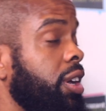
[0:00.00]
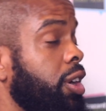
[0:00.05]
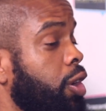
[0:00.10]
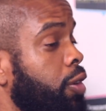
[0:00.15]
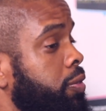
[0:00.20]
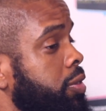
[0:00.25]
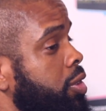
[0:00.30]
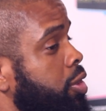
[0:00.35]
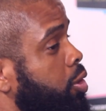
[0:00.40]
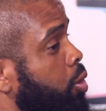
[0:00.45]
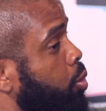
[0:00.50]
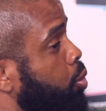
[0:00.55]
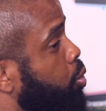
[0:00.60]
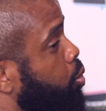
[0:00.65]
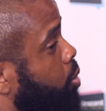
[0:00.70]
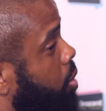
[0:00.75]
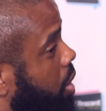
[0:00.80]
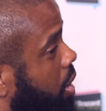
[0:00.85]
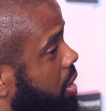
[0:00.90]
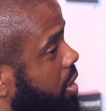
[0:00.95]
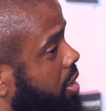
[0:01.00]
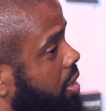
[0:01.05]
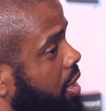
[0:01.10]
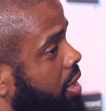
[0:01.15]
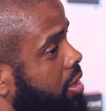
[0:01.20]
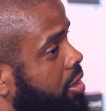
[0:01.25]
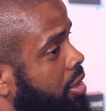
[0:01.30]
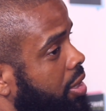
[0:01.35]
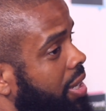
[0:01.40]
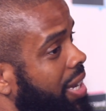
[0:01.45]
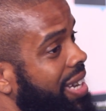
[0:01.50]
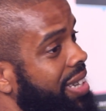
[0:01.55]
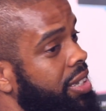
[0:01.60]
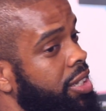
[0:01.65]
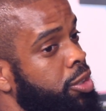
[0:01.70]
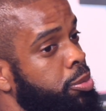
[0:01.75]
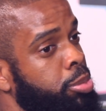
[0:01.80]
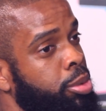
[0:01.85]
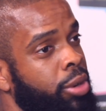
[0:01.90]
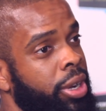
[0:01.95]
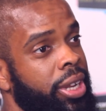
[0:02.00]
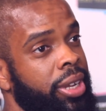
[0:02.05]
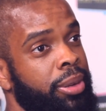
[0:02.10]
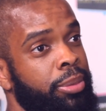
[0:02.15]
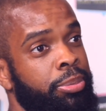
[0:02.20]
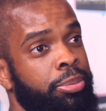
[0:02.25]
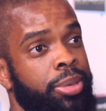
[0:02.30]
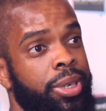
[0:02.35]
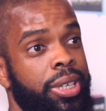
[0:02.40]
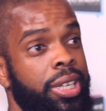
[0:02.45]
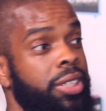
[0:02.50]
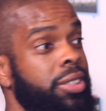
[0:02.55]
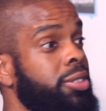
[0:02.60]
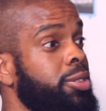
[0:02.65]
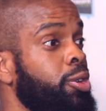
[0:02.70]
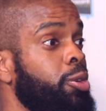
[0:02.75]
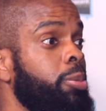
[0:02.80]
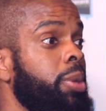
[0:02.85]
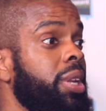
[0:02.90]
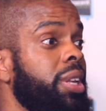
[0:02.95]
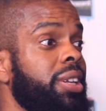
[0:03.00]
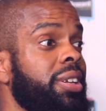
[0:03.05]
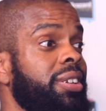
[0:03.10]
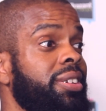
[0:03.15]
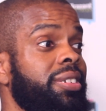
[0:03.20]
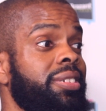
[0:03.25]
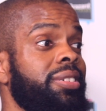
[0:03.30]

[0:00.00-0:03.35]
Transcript: health and social care sector at this point, but there's so many